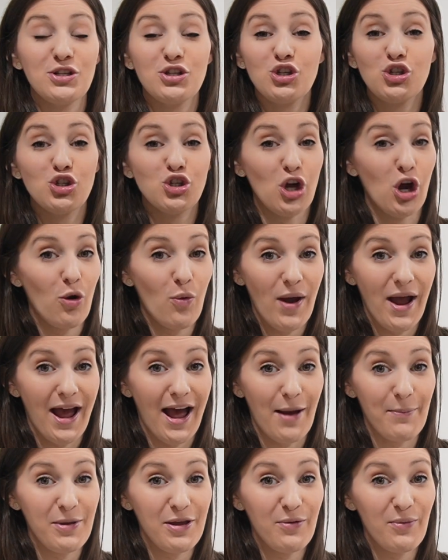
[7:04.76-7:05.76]
so
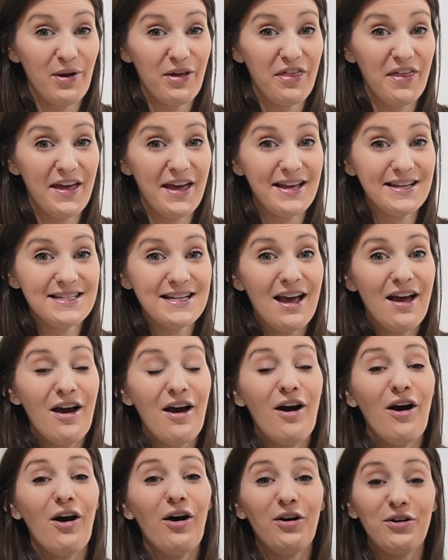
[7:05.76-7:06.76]
happy with it.
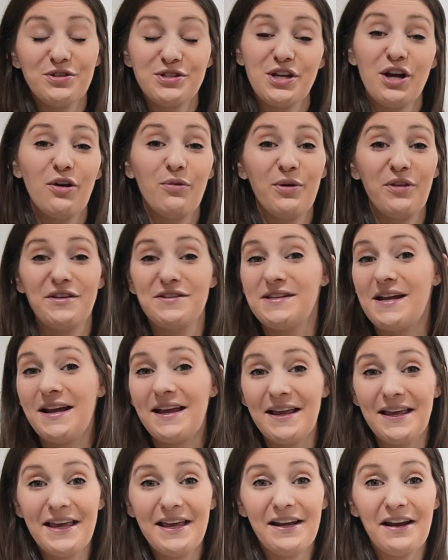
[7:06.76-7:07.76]
Also, with a
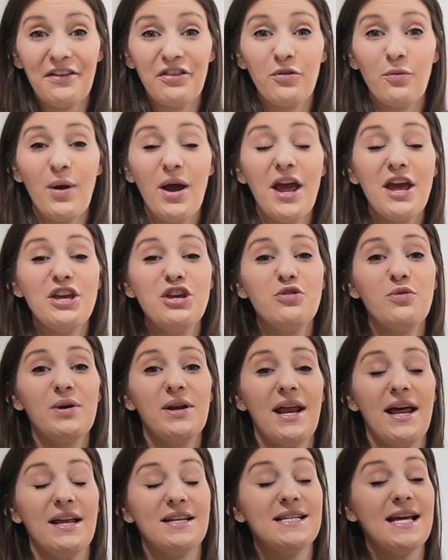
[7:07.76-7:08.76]
second kid on the way, you can
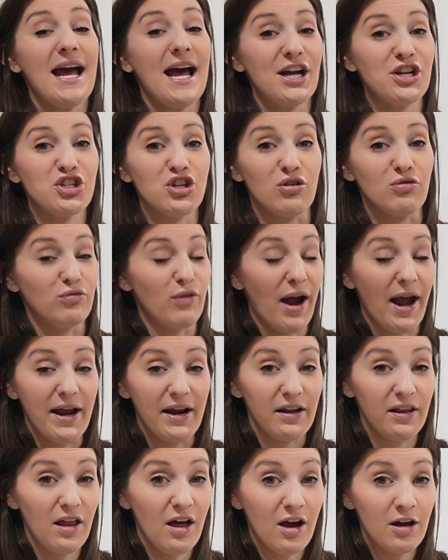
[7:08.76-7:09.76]
attach a
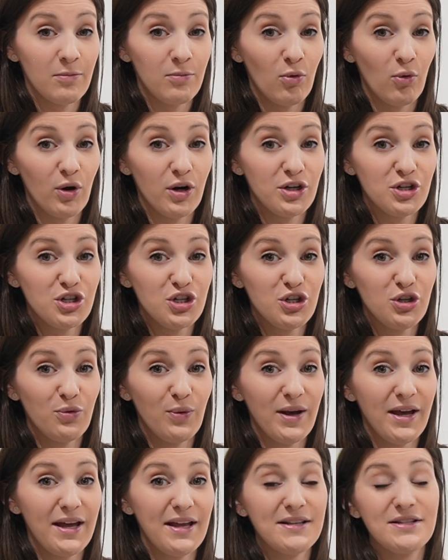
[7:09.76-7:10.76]
ride-along board to
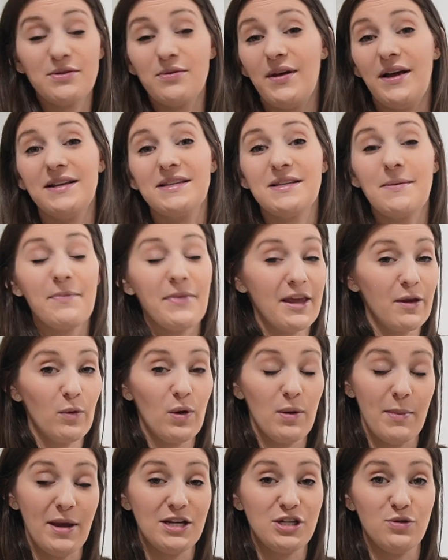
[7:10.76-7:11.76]
it, so that's something we
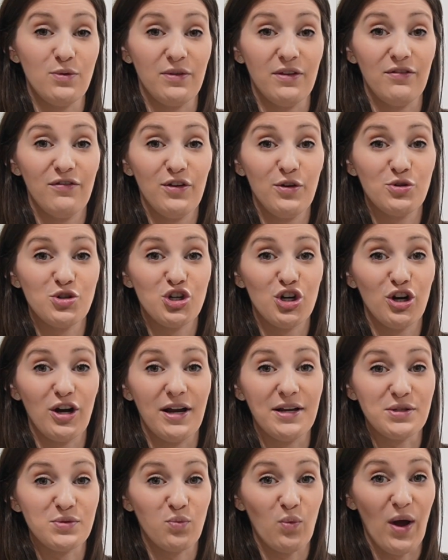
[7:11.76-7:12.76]
may do in the future
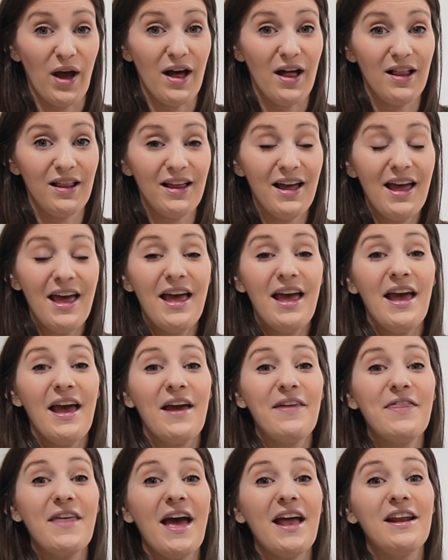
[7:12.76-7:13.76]
as well.
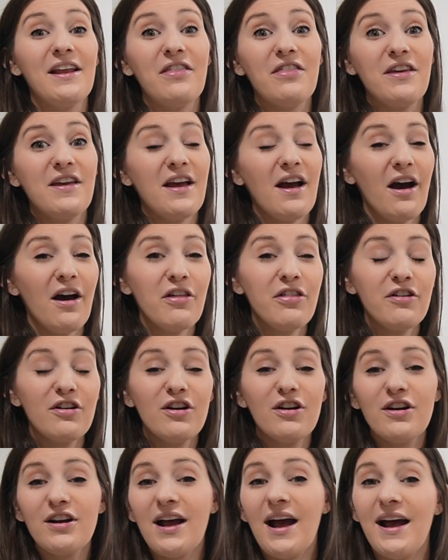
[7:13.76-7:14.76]
And then the
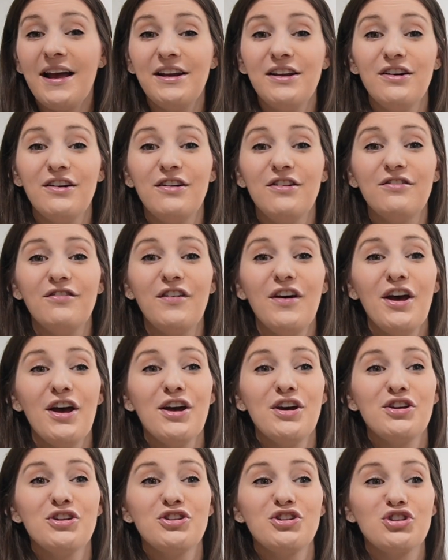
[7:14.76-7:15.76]
other kind of
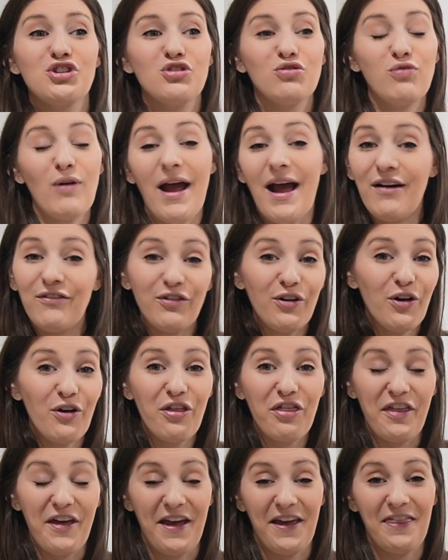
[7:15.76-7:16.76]
travel
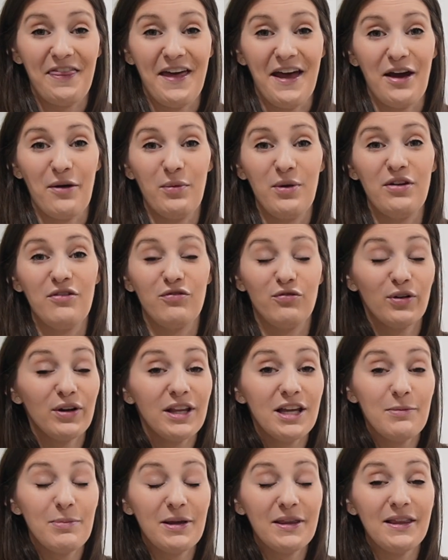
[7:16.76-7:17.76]
thing that we've
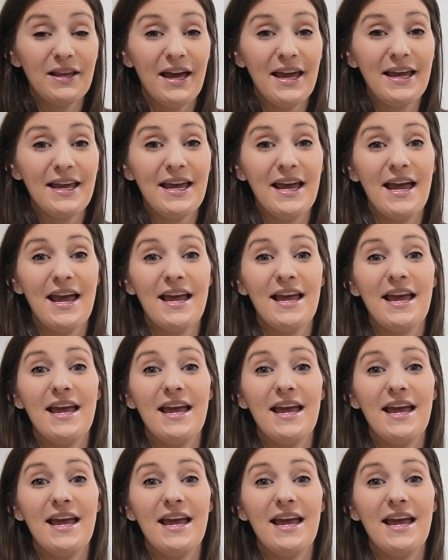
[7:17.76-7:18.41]
really been liking